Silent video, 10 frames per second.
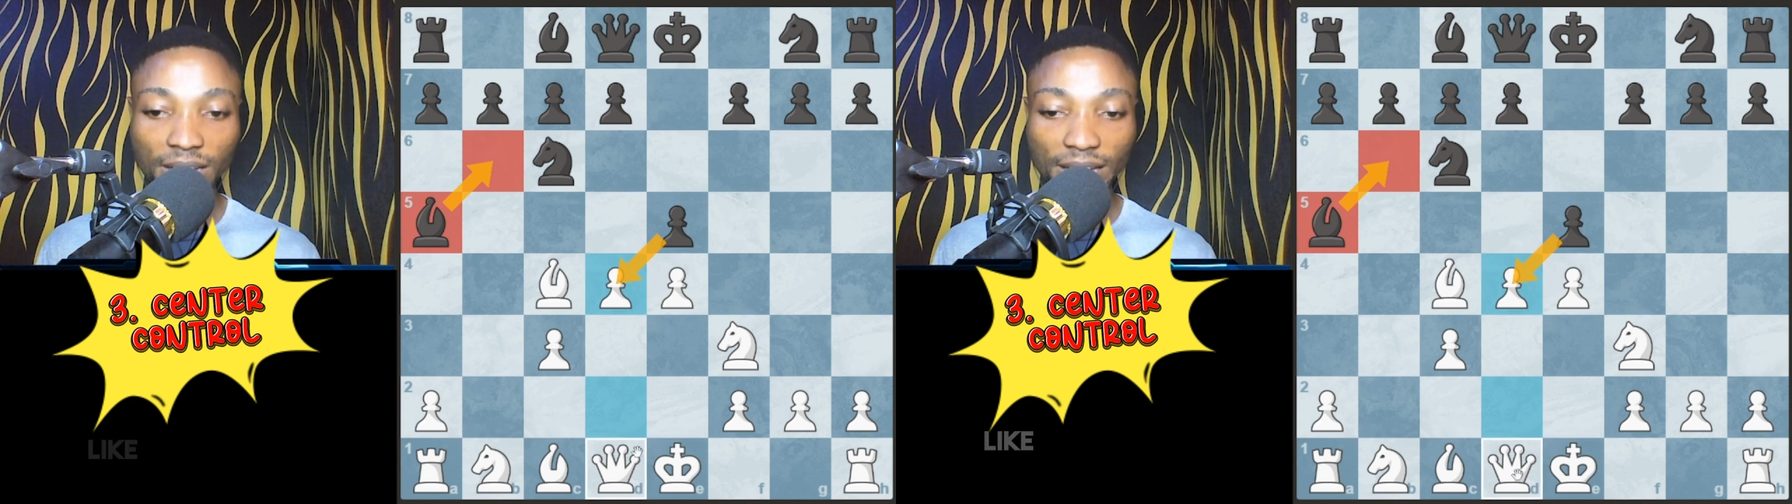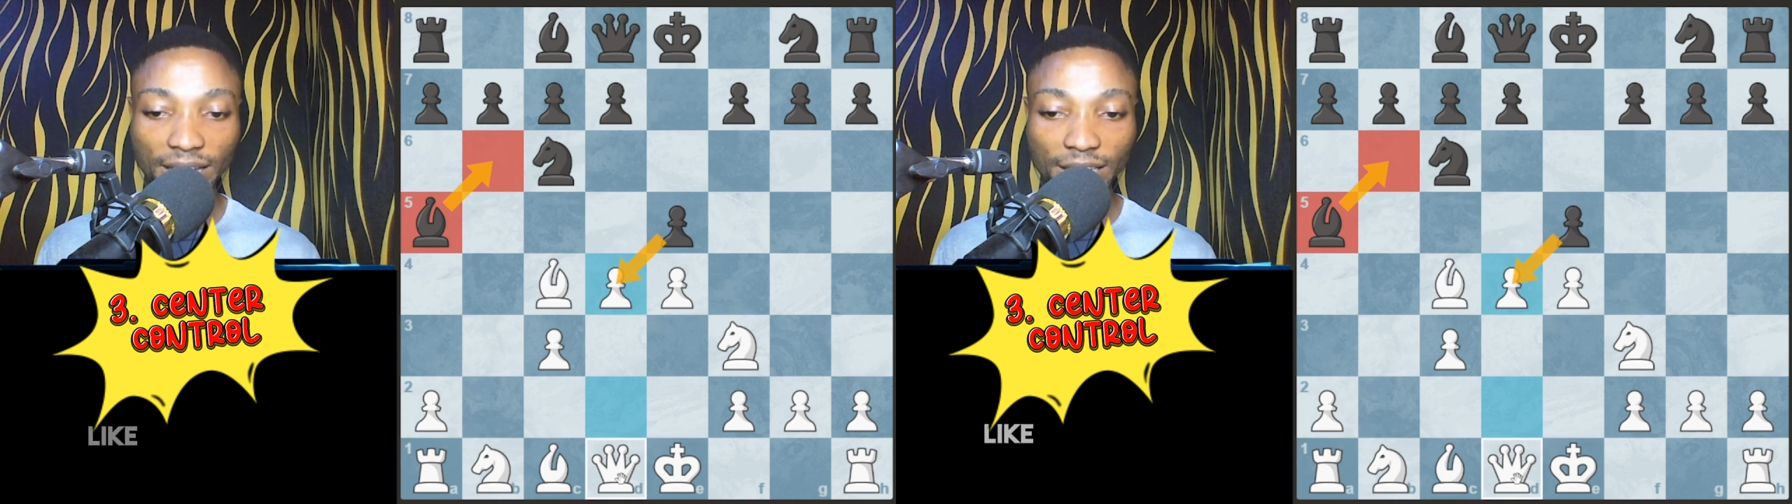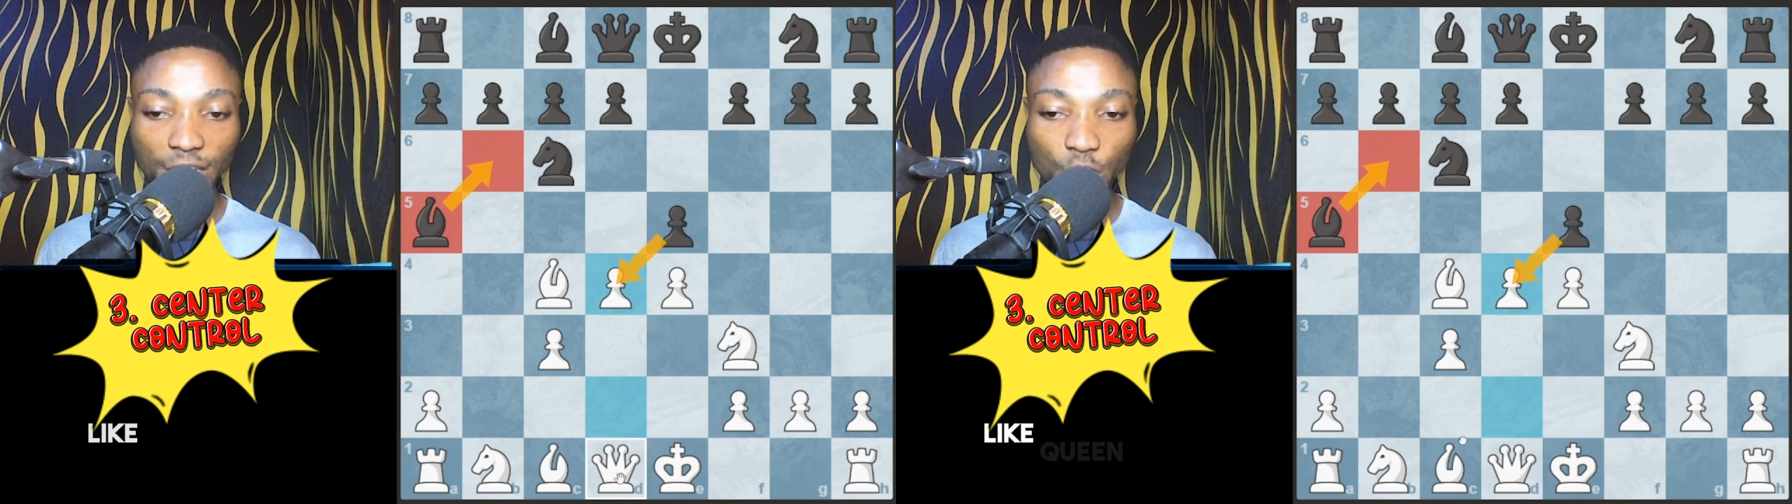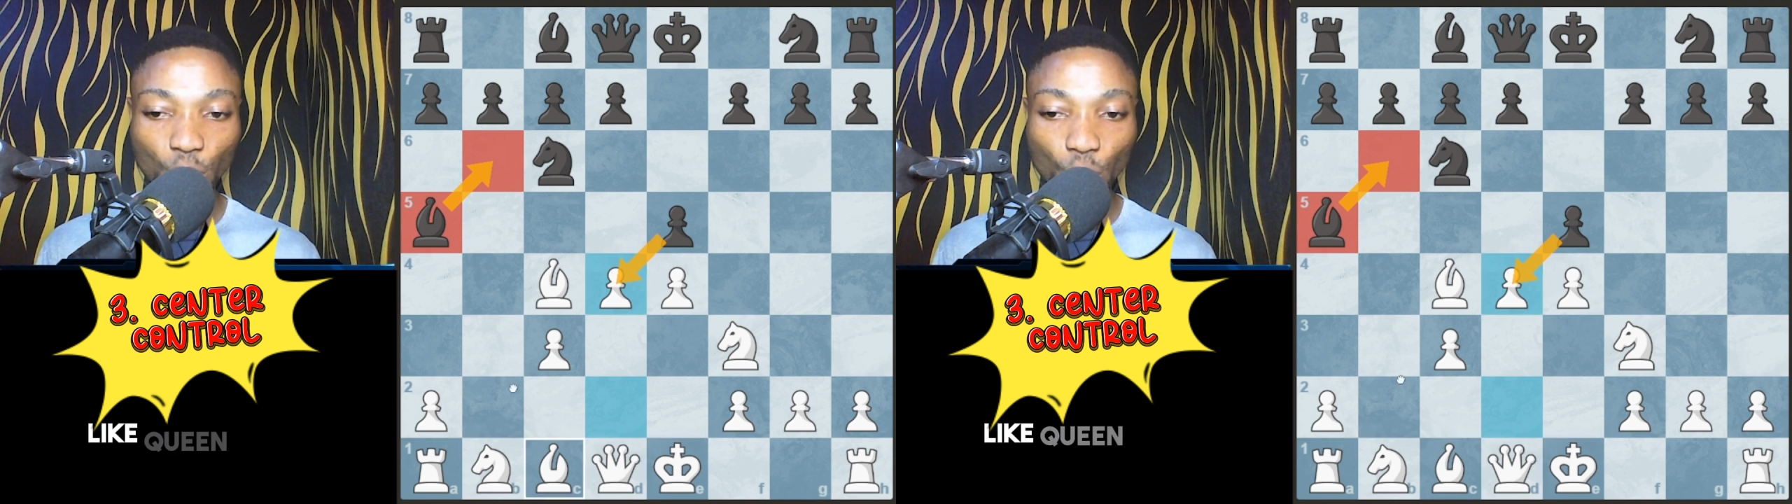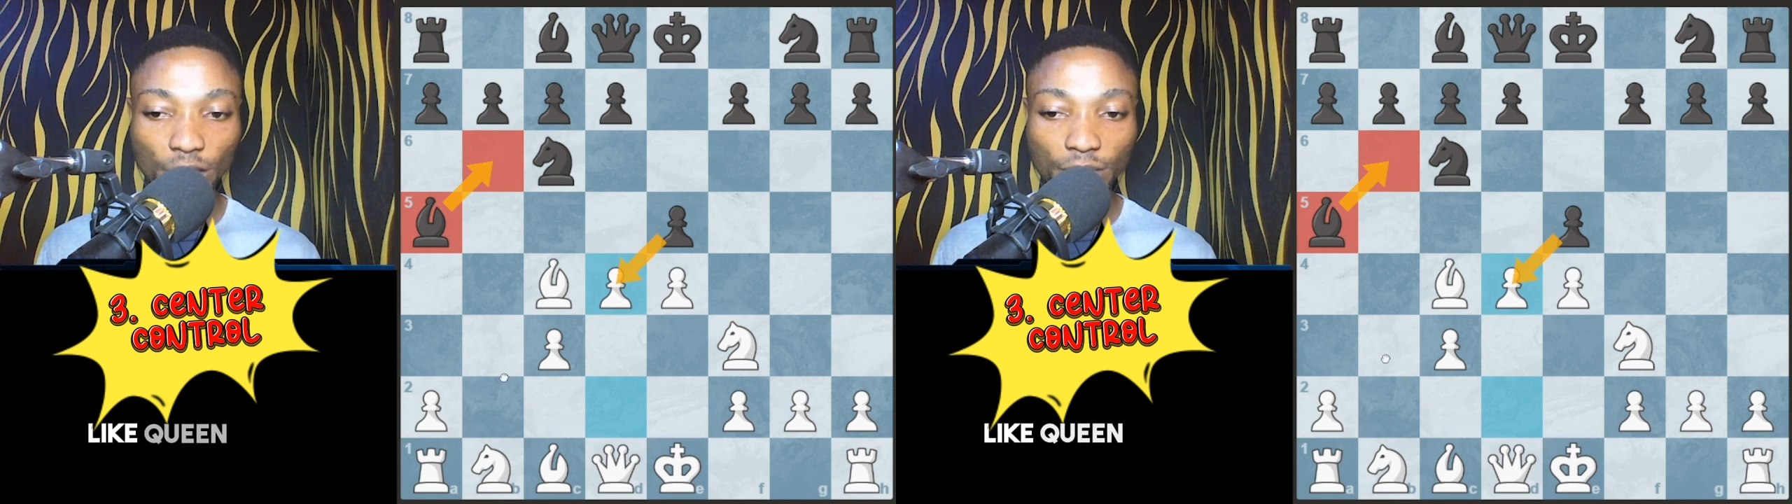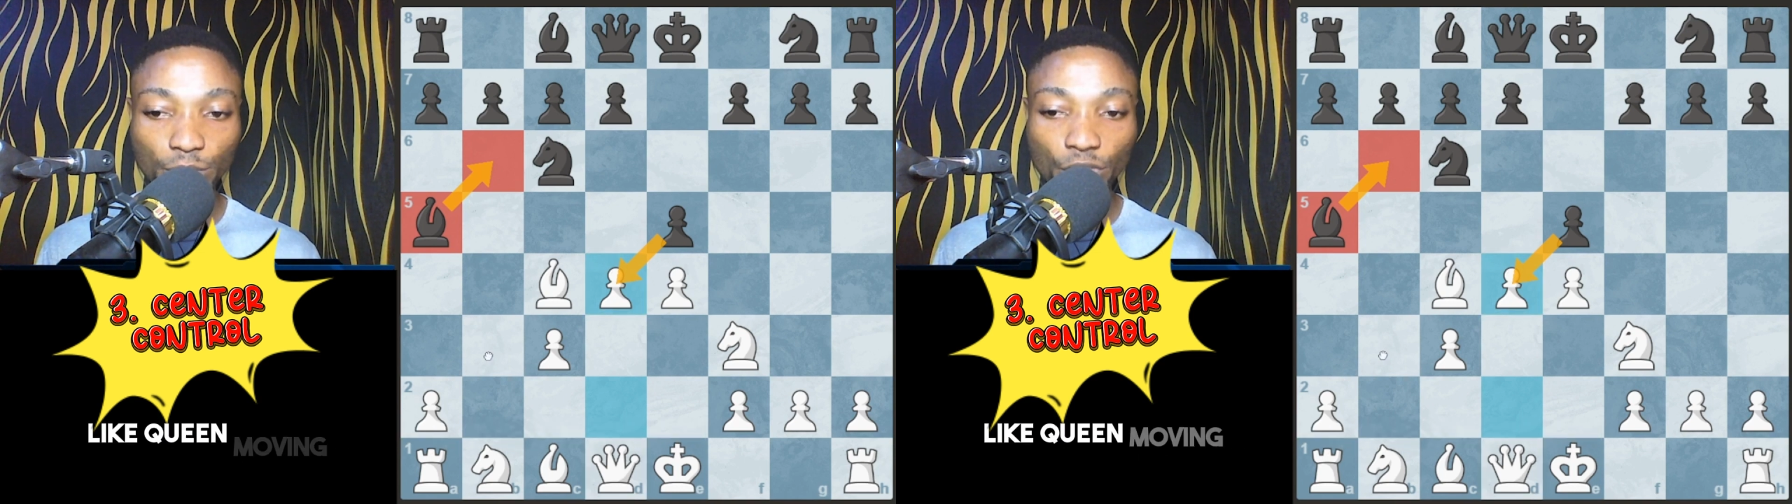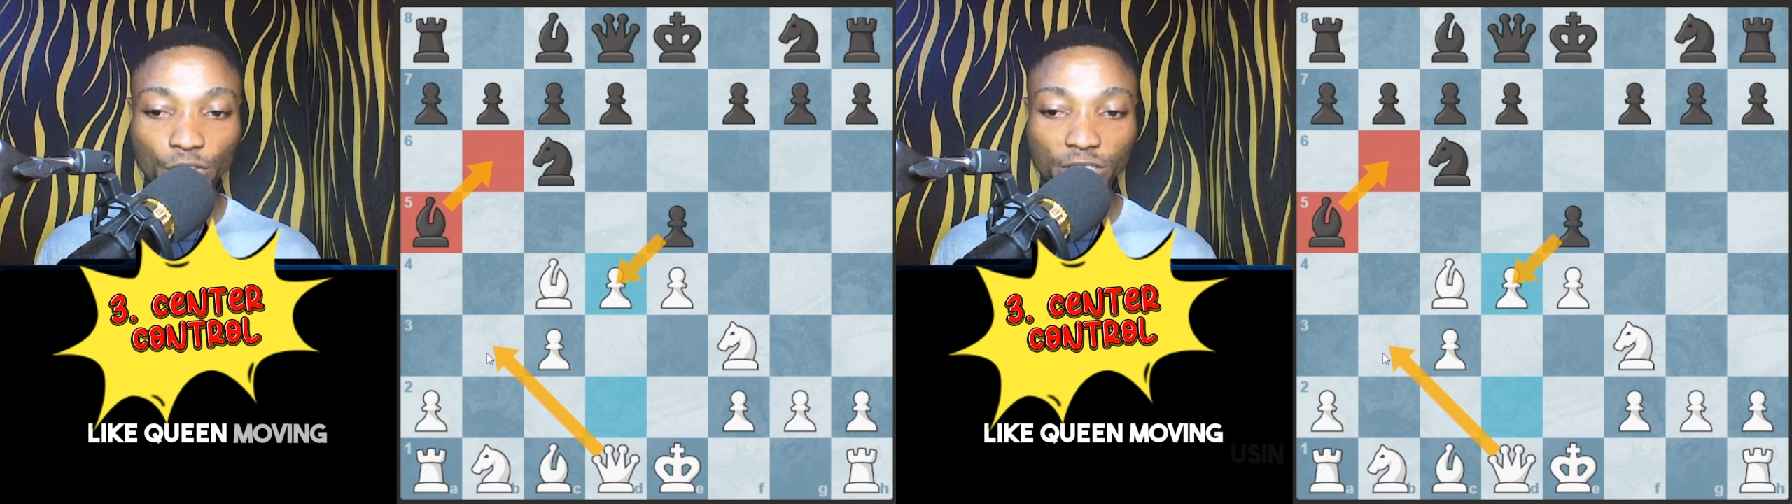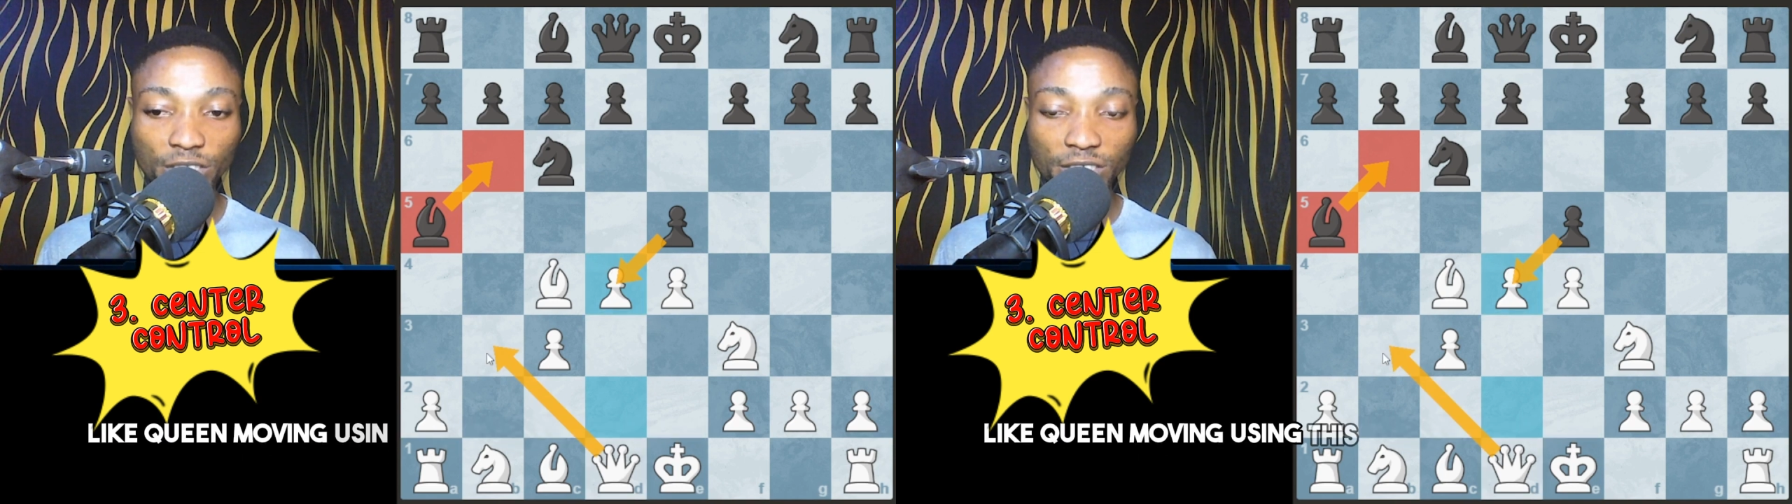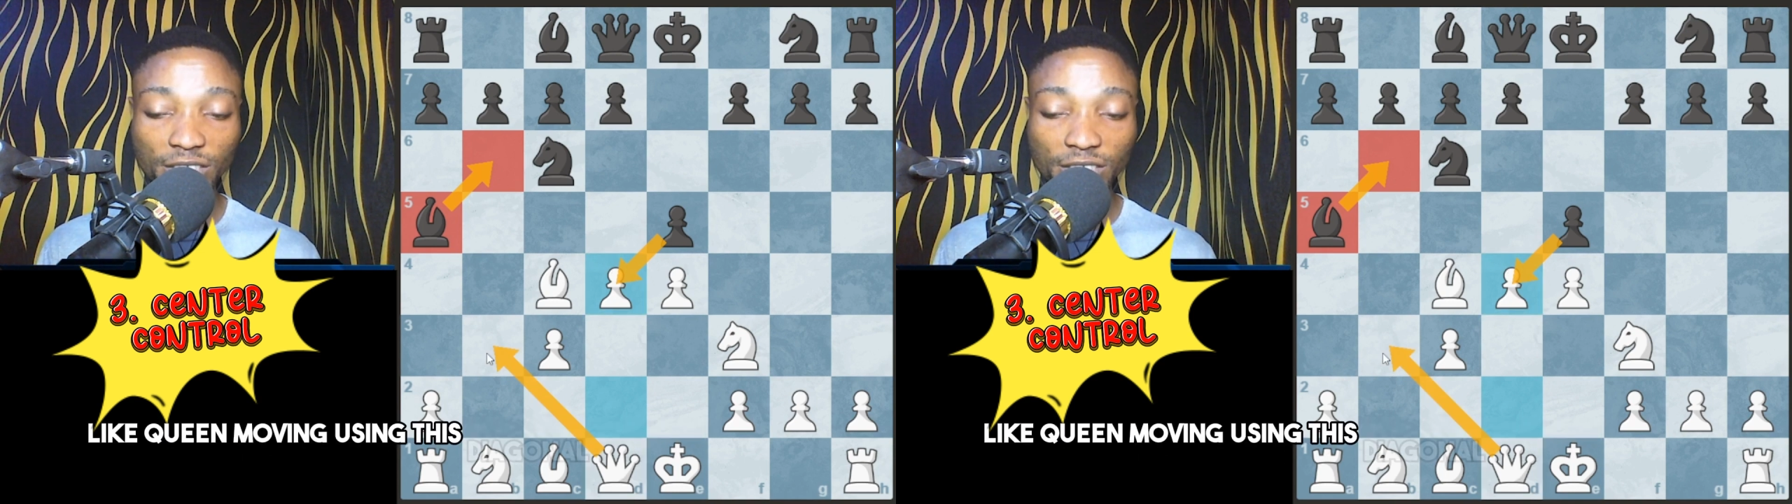like queen using its